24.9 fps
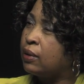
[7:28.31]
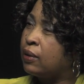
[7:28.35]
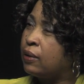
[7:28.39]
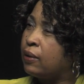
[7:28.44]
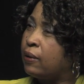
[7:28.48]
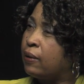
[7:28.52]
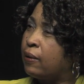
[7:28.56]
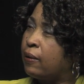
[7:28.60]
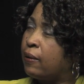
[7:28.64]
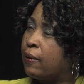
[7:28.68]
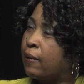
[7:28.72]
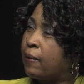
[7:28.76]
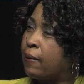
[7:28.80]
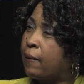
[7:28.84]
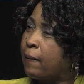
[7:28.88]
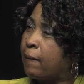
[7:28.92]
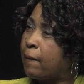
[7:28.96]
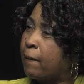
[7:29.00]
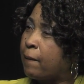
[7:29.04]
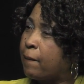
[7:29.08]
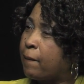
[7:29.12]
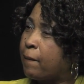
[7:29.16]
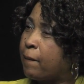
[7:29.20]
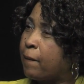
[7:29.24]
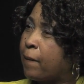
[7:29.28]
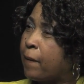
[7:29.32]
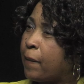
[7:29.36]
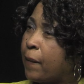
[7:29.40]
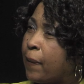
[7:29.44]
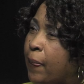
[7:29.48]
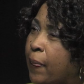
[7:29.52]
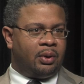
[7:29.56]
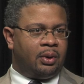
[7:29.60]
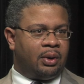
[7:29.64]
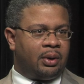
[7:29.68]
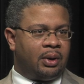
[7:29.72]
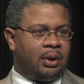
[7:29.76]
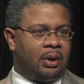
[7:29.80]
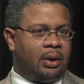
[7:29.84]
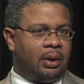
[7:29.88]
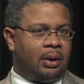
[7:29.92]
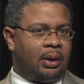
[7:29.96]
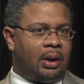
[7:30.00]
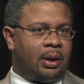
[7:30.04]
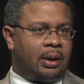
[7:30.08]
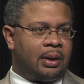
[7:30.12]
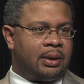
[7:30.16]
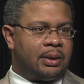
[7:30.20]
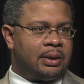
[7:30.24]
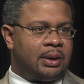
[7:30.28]
They can come to me. Again,
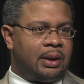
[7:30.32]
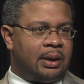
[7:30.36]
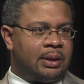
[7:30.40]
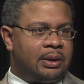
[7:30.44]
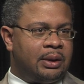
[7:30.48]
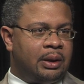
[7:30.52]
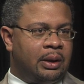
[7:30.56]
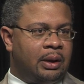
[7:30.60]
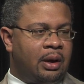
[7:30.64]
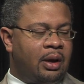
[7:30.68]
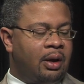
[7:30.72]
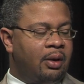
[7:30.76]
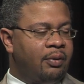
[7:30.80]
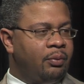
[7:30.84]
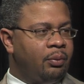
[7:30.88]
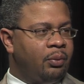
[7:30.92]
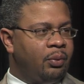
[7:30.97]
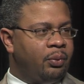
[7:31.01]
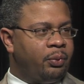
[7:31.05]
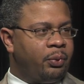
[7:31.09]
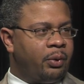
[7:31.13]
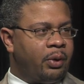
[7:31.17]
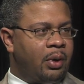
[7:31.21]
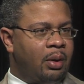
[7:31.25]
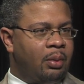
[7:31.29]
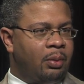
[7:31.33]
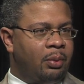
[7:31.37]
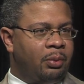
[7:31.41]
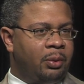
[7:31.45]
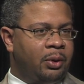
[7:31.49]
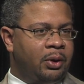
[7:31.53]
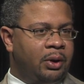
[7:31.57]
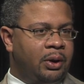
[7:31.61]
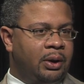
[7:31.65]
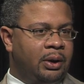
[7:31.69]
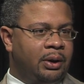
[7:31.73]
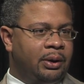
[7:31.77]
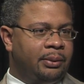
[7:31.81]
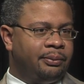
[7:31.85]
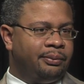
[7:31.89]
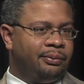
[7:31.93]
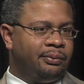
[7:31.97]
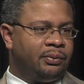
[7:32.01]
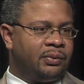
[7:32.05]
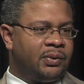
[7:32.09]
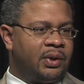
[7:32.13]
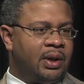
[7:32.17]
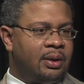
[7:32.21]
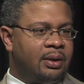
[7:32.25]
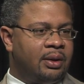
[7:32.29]
like I said, I see a lot of them probably
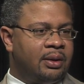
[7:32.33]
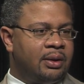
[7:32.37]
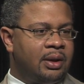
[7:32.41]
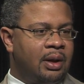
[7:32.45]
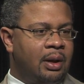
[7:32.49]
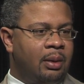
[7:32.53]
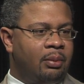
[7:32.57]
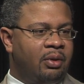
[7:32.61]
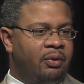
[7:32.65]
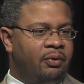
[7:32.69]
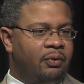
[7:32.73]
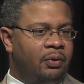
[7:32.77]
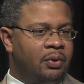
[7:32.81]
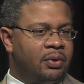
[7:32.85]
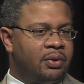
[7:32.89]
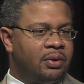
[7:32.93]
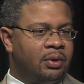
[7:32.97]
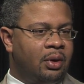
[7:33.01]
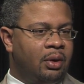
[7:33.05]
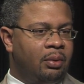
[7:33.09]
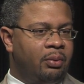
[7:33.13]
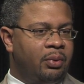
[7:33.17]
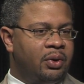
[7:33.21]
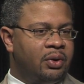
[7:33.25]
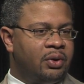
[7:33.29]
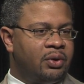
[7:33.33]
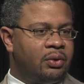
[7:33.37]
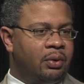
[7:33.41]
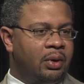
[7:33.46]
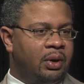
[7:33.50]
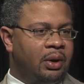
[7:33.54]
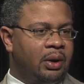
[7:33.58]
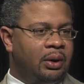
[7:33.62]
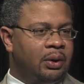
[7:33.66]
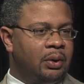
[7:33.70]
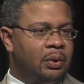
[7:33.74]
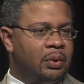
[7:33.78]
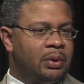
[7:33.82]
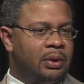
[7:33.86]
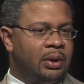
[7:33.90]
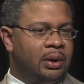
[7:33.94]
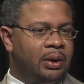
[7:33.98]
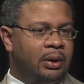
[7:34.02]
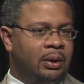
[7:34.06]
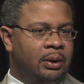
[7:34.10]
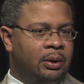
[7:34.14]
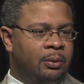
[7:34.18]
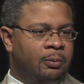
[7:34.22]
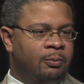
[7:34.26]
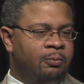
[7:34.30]
at the time they first start menstruating.
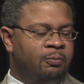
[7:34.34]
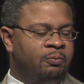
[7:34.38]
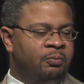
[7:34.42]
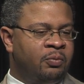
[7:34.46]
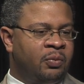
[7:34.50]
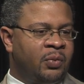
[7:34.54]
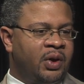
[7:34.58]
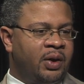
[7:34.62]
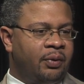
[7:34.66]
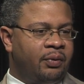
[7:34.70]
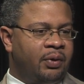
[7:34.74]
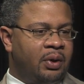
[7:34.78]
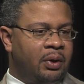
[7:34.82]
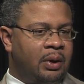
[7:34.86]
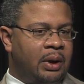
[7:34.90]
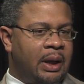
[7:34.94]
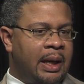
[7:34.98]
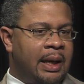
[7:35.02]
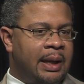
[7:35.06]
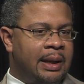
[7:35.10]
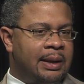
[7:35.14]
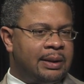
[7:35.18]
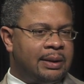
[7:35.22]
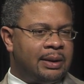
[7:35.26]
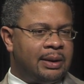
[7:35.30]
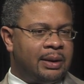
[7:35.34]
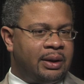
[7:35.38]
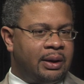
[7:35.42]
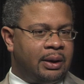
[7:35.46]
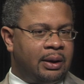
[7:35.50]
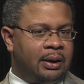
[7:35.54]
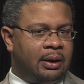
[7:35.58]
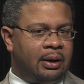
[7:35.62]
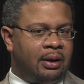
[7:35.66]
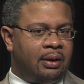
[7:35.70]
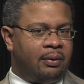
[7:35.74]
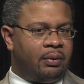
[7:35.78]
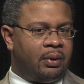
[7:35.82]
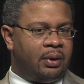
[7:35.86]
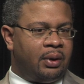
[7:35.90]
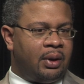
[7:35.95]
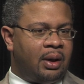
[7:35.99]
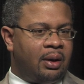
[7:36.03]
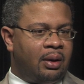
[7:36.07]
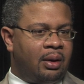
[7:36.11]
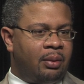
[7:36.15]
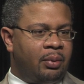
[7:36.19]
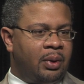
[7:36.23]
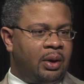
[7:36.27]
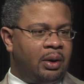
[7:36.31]
Usually, if they're 9, 10, 11,
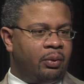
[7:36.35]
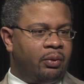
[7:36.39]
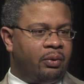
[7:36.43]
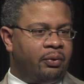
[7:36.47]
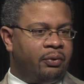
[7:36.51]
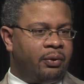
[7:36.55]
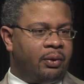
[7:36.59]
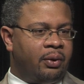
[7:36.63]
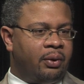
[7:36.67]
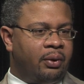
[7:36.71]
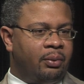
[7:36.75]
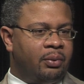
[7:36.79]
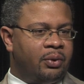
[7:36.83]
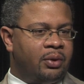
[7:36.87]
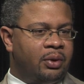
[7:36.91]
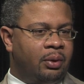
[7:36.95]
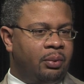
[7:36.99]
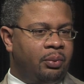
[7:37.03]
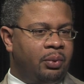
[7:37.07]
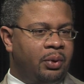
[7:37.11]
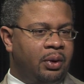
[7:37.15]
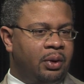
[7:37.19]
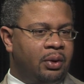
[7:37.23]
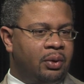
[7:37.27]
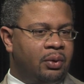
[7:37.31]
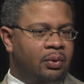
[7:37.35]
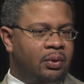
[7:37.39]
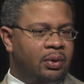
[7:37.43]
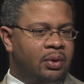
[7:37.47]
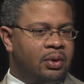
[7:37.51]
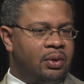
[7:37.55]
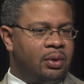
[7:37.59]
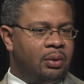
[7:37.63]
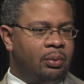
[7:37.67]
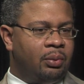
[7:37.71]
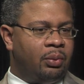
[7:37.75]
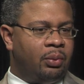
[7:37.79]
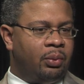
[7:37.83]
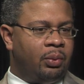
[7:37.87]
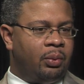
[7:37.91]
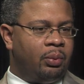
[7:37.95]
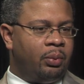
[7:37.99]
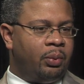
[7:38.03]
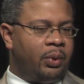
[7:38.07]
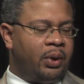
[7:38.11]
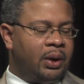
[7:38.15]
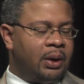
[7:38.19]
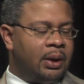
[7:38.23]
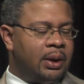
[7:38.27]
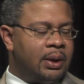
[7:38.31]
I may refer them to the pediatrician,
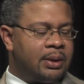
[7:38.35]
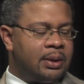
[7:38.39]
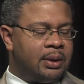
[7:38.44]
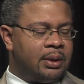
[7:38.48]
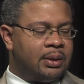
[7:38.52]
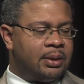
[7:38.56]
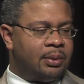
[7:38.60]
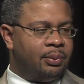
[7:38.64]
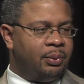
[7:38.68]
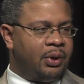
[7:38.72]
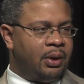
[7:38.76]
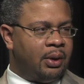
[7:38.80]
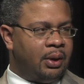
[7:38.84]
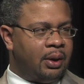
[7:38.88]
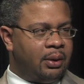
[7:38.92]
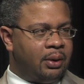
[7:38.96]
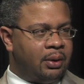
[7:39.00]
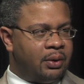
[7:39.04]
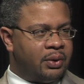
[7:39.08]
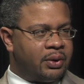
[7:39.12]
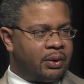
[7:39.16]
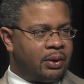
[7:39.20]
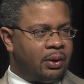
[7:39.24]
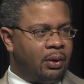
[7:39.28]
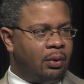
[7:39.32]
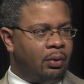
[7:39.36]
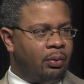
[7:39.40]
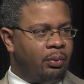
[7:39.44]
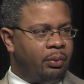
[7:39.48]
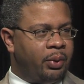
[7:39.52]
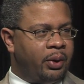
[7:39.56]
unless it's beyond their scope.